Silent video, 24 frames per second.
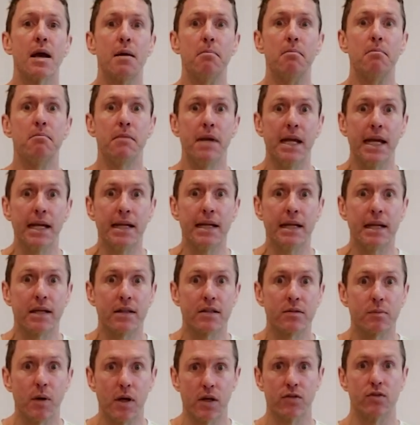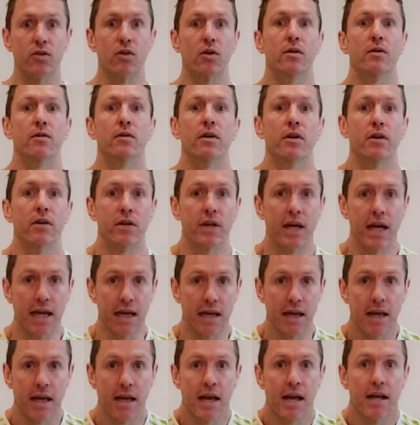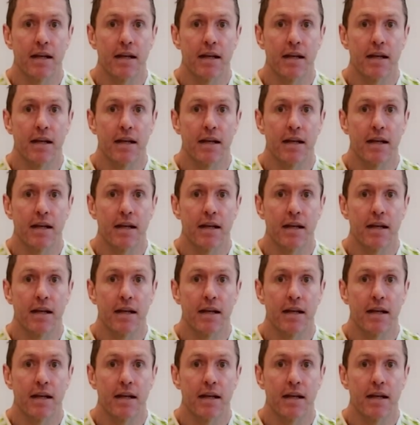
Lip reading: medius muscle. Okay.